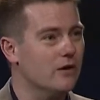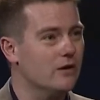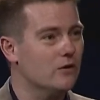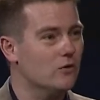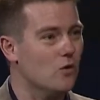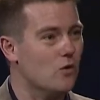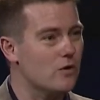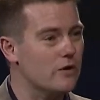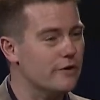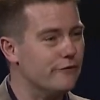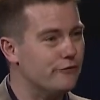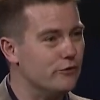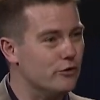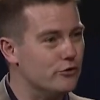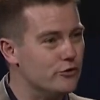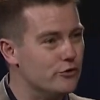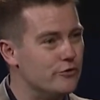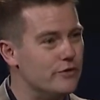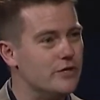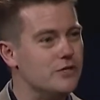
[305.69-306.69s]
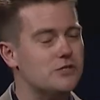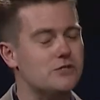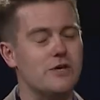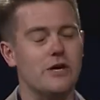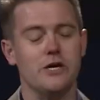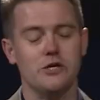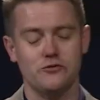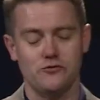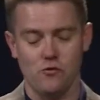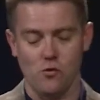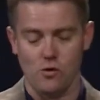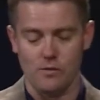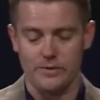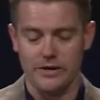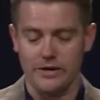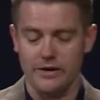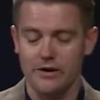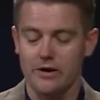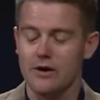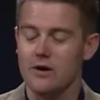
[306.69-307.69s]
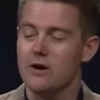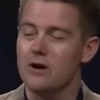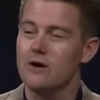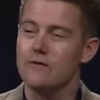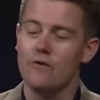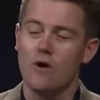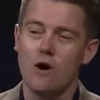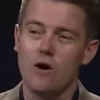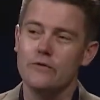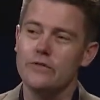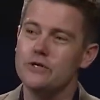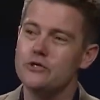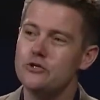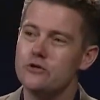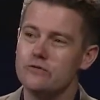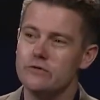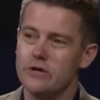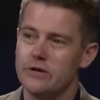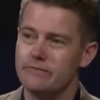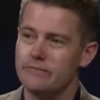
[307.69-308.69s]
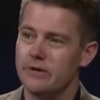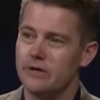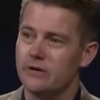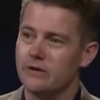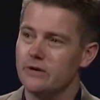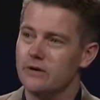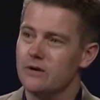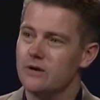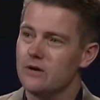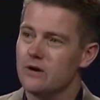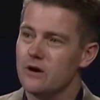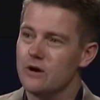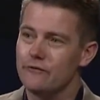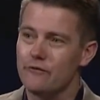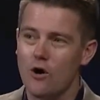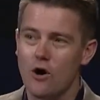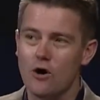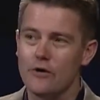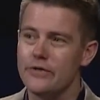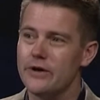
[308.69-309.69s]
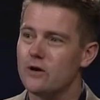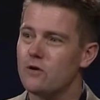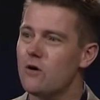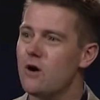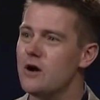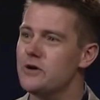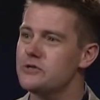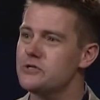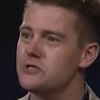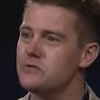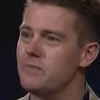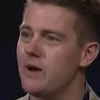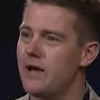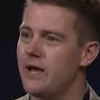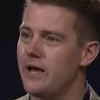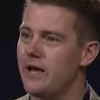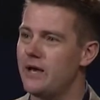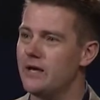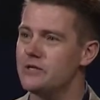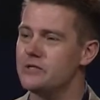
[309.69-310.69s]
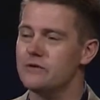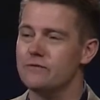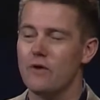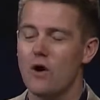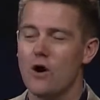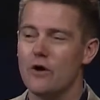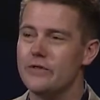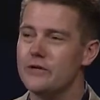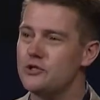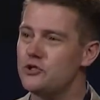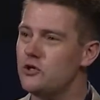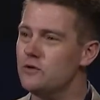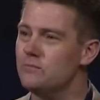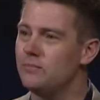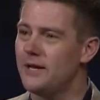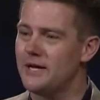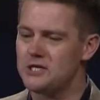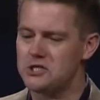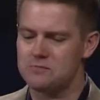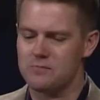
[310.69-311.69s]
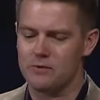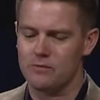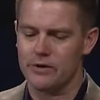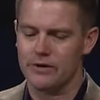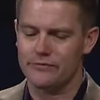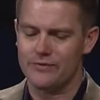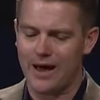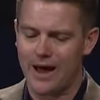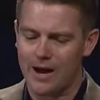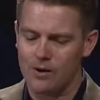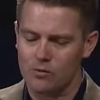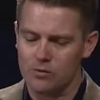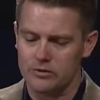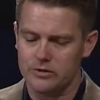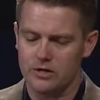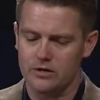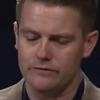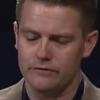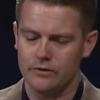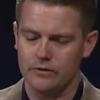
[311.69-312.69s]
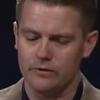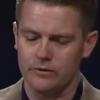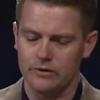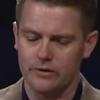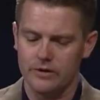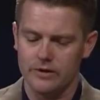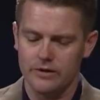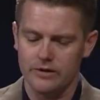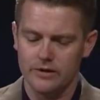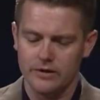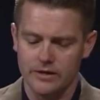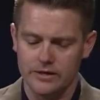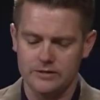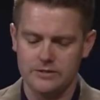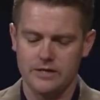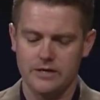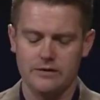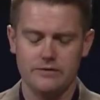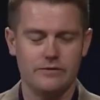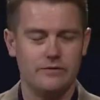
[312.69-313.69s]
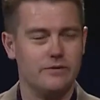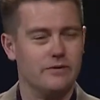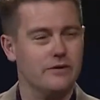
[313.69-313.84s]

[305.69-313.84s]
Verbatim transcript: Lord, if you'll do these things for me, of all that you give me, of all that crosses my hands, of all that you bless me with, I will give you a tenth.